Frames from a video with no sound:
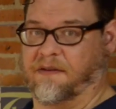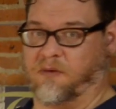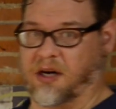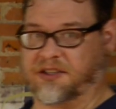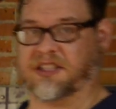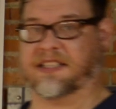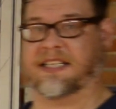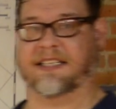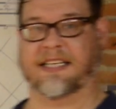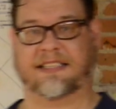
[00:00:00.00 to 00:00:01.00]
of
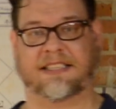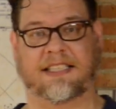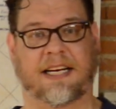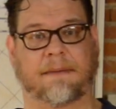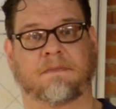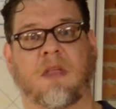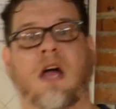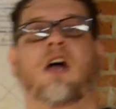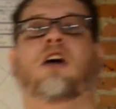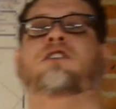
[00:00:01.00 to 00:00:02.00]
Washington, D.C.
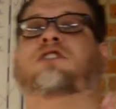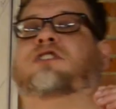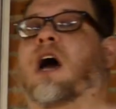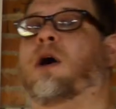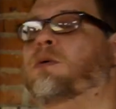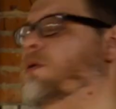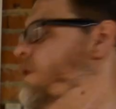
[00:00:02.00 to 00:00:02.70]
So,